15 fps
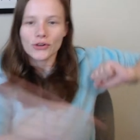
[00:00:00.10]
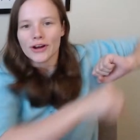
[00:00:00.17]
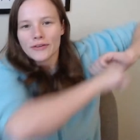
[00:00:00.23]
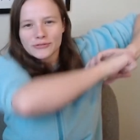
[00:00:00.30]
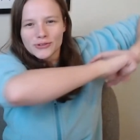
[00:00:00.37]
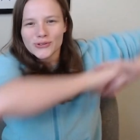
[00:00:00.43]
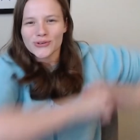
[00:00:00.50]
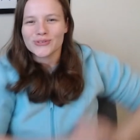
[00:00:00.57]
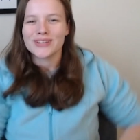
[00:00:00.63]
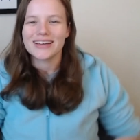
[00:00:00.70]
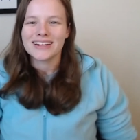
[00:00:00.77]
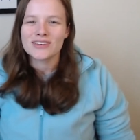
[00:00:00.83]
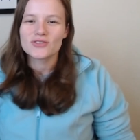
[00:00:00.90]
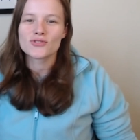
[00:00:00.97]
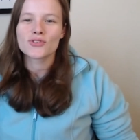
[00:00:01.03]
afternoon,
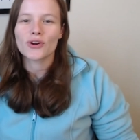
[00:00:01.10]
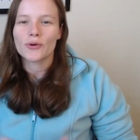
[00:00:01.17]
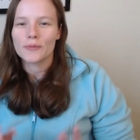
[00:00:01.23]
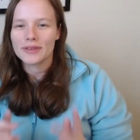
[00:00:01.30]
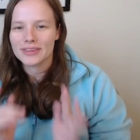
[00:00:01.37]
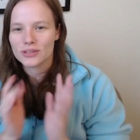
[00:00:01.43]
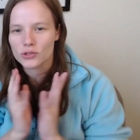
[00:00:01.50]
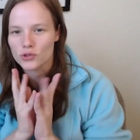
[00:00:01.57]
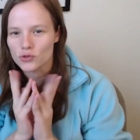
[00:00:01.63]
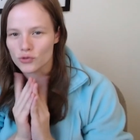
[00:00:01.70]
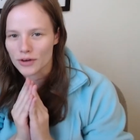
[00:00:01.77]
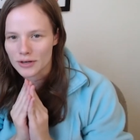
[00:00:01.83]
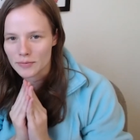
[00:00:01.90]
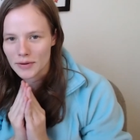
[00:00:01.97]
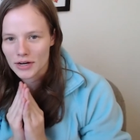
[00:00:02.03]
ladies and gentlemen, this is
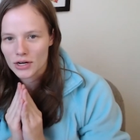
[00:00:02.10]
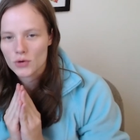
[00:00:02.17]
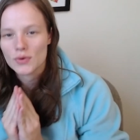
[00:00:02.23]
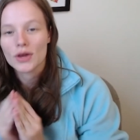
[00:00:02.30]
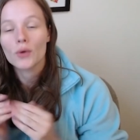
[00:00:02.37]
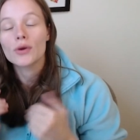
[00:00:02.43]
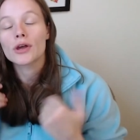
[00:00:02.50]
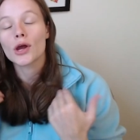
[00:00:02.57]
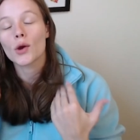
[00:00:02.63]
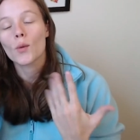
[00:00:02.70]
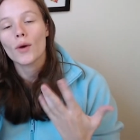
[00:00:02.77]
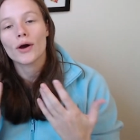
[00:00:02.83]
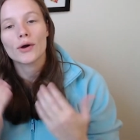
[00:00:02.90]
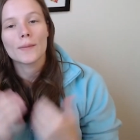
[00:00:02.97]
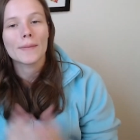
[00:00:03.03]
Redberryweo here, and
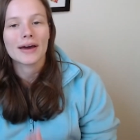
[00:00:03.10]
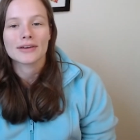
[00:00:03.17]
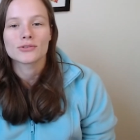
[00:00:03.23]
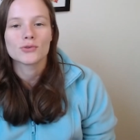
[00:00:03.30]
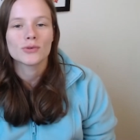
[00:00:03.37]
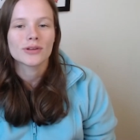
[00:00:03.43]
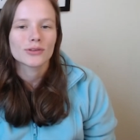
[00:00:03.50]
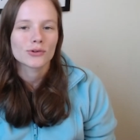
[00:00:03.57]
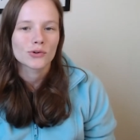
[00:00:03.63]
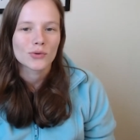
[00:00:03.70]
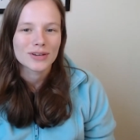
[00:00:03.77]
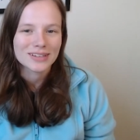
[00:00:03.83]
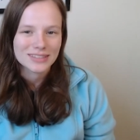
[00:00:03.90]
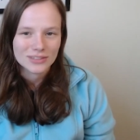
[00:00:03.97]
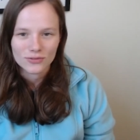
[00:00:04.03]
welcome back to another
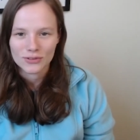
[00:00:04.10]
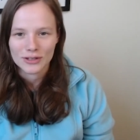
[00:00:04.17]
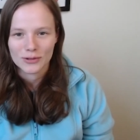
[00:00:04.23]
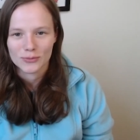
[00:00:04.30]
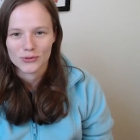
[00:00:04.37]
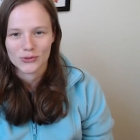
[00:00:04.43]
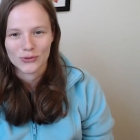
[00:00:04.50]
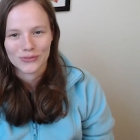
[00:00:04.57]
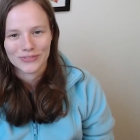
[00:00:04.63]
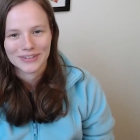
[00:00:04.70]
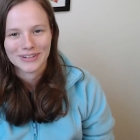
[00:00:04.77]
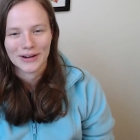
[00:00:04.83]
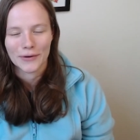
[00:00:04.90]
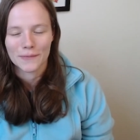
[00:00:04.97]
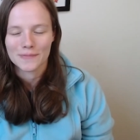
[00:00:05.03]
quick Civil Air Patrol
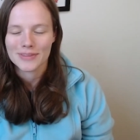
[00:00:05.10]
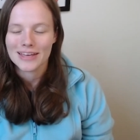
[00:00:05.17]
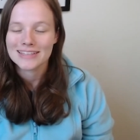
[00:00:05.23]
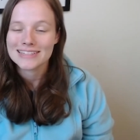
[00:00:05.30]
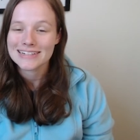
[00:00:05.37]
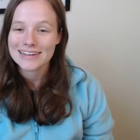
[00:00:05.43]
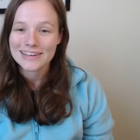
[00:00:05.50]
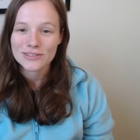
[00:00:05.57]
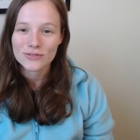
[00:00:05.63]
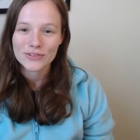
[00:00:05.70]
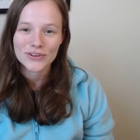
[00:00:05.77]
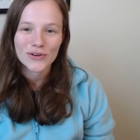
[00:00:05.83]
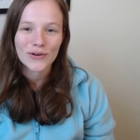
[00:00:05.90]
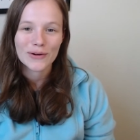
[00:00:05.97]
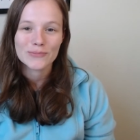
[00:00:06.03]
video. In today's
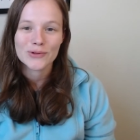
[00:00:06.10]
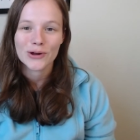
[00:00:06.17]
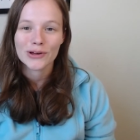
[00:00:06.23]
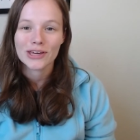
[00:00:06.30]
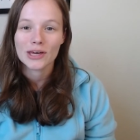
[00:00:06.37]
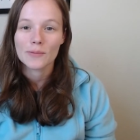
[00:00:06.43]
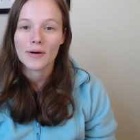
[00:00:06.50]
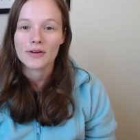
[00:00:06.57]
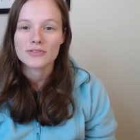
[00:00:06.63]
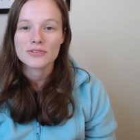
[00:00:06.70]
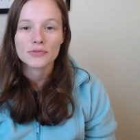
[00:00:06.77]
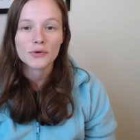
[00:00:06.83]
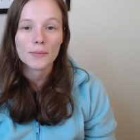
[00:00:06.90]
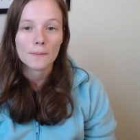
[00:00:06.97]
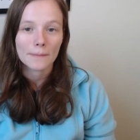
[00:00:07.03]
video, I'm talking about
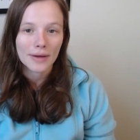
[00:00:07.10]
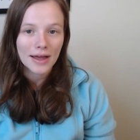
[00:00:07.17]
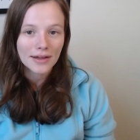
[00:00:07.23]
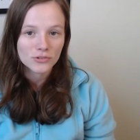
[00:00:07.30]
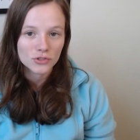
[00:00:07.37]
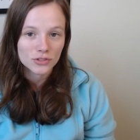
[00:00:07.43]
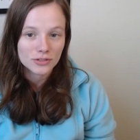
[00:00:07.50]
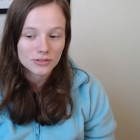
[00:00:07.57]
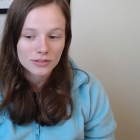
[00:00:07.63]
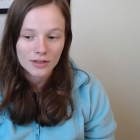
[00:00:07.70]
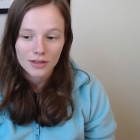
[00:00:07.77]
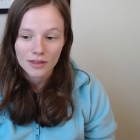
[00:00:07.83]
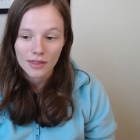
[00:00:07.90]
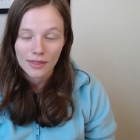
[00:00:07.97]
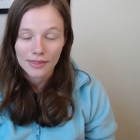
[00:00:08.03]
different badges
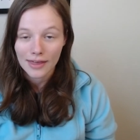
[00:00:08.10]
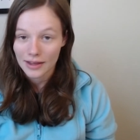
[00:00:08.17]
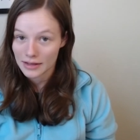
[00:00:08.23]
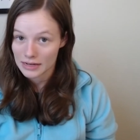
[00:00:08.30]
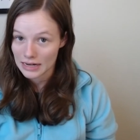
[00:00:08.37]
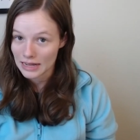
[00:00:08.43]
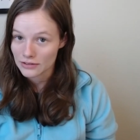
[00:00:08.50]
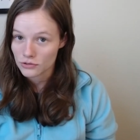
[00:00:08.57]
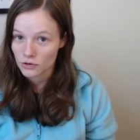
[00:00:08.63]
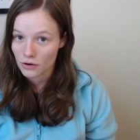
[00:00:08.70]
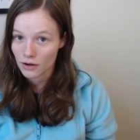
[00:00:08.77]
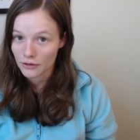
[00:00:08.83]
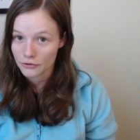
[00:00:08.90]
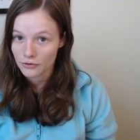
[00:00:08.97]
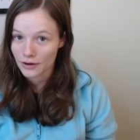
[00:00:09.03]
that cadets are
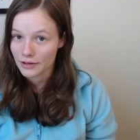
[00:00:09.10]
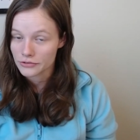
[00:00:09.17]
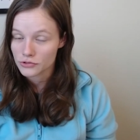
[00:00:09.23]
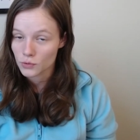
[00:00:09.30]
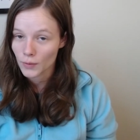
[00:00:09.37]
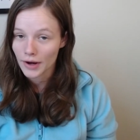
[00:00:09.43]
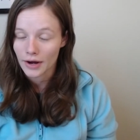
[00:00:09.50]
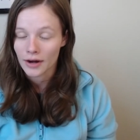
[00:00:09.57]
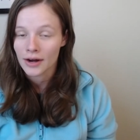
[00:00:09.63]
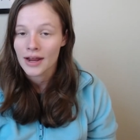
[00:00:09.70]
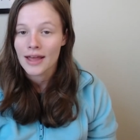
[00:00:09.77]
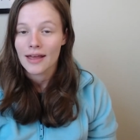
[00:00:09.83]
authorized to wear.